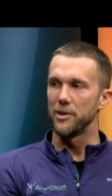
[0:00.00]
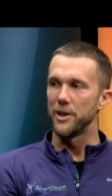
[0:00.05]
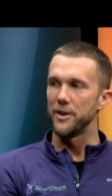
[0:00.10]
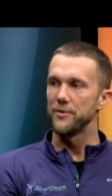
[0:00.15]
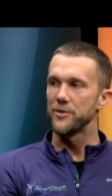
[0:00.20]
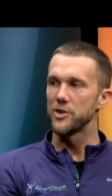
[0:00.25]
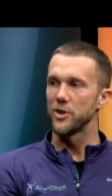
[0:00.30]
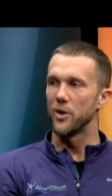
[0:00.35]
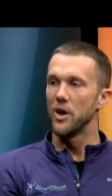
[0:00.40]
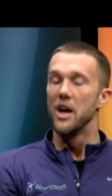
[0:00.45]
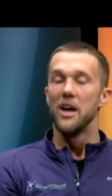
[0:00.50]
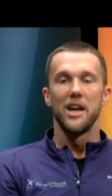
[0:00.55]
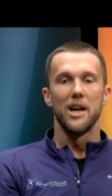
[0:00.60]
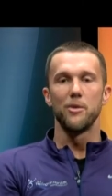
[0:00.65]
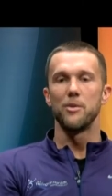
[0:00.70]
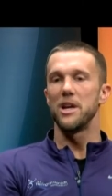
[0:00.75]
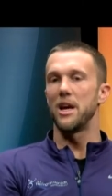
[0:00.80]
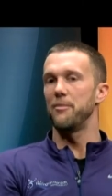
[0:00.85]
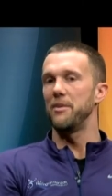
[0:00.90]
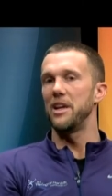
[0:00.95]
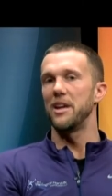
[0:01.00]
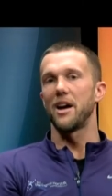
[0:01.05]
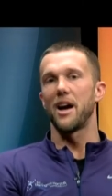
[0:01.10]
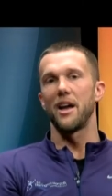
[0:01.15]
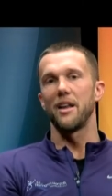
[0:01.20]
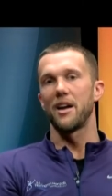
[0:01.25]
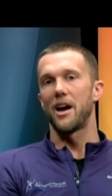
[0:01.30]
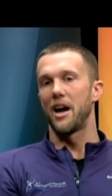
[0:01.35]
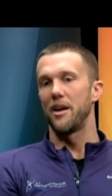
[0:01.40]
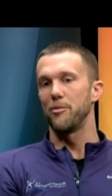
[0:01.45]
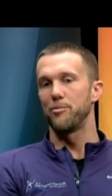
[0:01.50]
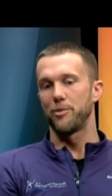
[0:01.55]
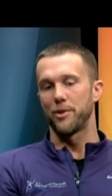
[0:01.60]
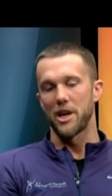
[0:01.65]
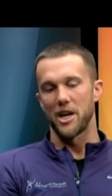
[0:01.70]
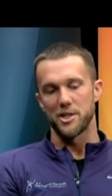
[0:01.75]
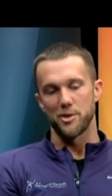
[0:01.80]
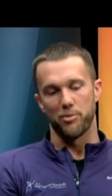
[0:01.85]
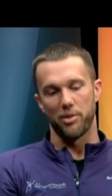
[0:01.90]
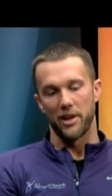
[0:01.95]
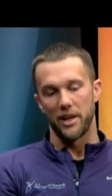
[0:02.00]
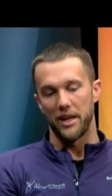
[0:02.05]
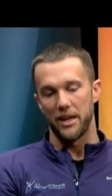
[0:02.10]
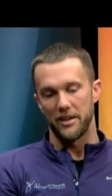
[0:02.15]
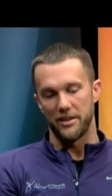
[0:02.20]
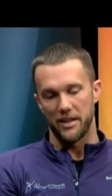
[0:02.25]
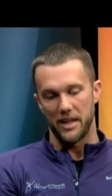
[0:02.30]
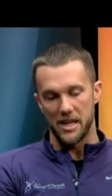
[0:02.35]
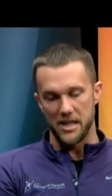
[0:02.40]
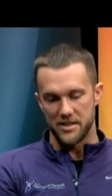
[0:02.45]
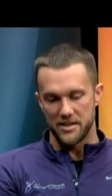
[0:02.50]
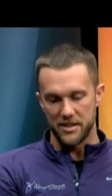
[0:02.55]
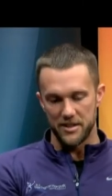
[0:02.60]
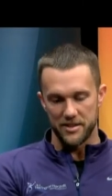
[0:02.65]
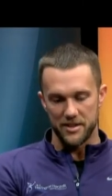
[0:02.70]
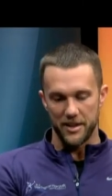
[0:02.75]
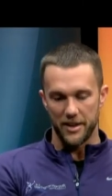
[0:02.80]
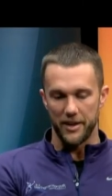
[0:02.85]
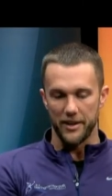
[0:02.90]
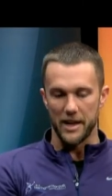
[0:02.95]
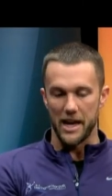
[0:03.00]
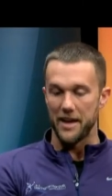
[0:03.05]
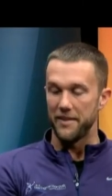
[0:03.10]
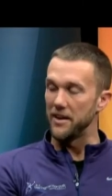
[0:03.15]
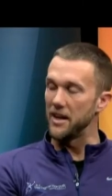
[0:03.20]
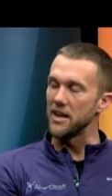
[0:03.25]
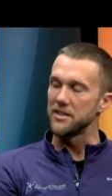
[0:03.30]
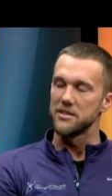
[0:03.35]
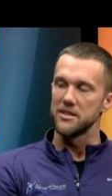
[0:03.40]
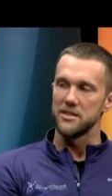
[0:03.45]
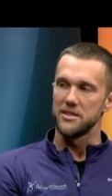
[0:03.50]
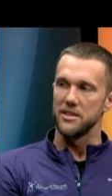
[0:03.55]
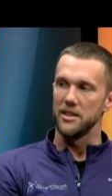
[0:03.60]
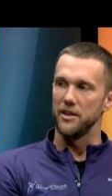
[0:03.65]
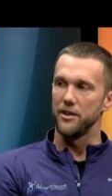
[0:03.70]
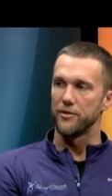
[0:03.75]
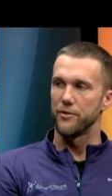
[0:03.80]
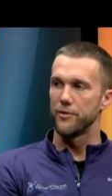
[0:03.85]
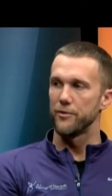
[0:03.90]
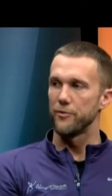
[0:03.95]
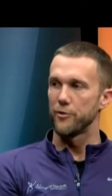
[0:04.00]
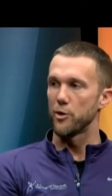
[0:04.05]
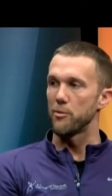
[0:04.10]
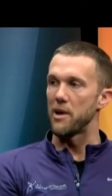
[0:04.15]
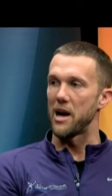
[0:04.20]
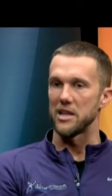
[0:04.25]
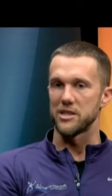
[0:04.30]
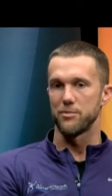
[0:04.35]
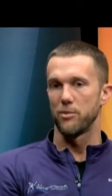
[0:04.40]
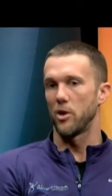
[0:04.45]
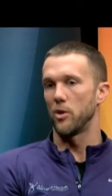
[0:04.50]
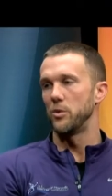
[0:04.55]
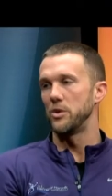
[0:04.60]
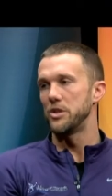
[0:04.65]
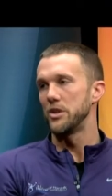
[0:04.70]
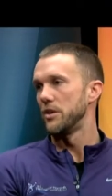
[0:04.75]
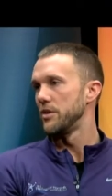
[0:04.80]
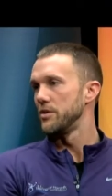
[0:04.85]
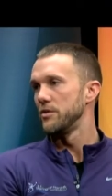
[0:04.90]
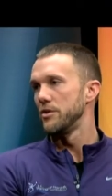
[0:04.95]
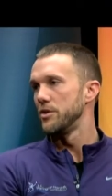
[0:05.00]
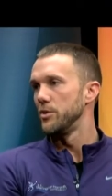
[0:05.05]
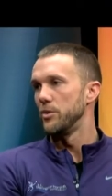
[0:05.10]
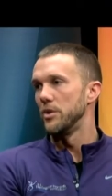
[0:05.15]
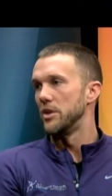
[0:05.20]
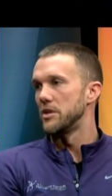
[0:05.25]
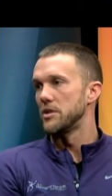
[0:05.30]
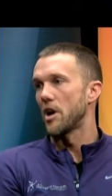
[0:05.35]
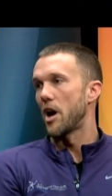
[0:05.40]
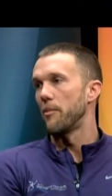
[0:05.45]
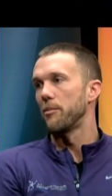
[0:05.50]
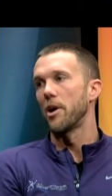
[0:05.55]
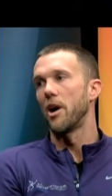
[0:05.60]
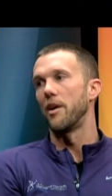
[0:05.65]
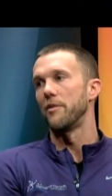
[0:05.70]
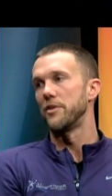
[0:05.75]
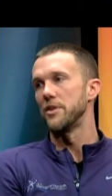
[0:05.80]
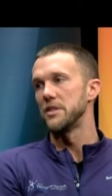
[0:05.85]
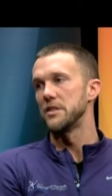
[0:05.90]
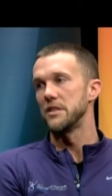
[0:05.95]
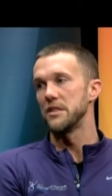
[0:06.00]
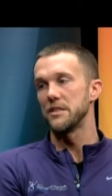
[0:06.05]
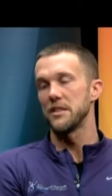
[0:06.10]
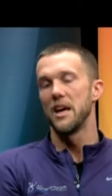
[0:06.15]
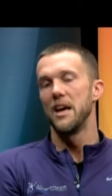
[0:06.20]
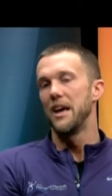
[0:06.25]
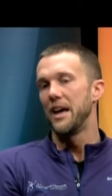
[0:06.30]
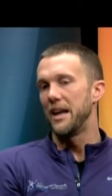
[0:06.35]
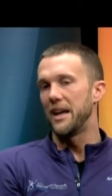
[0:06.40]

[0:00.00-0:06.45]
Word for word: But so it, I mean, I, I got to play in the ACC and the SEC for basketball, which are two of the top conferences. Right.